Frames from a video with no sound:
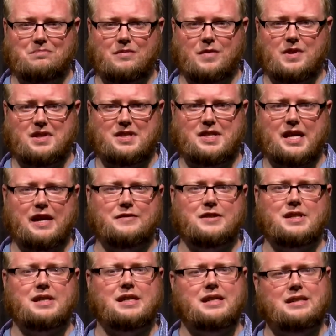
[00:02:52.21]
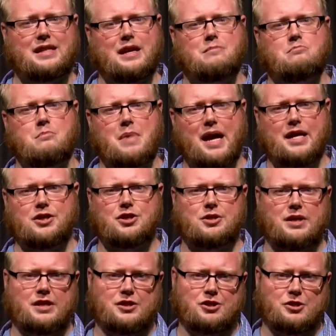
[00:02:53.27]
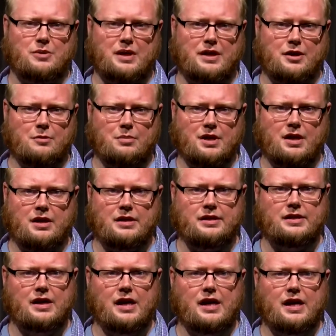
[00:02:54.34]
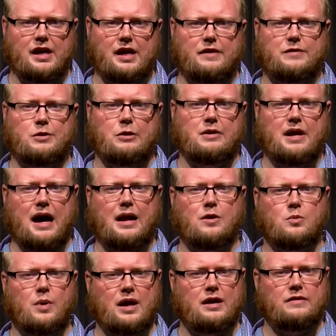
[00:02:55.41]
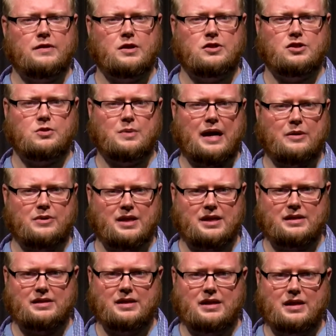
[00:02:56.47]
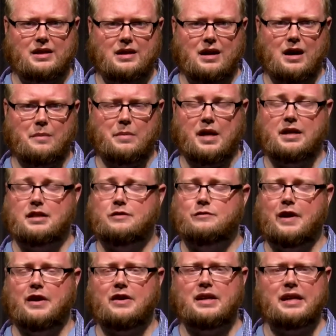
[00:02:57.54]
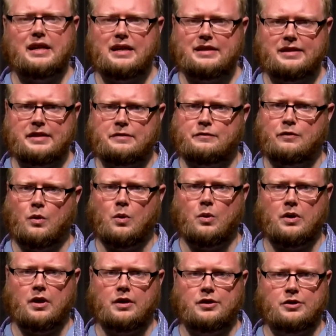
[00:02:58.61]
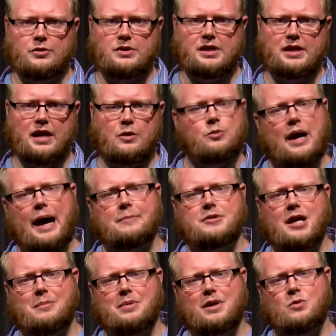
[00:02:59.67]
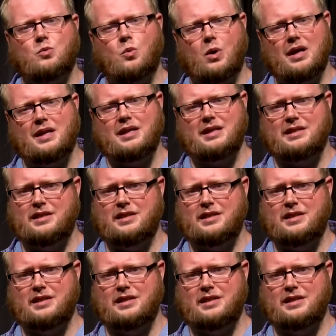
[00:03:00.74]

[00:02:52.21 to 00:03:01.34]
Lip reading: Safety is a major issue here because if you're not aware of your surroundings, and it's very easy for you to get wrapped up in what it is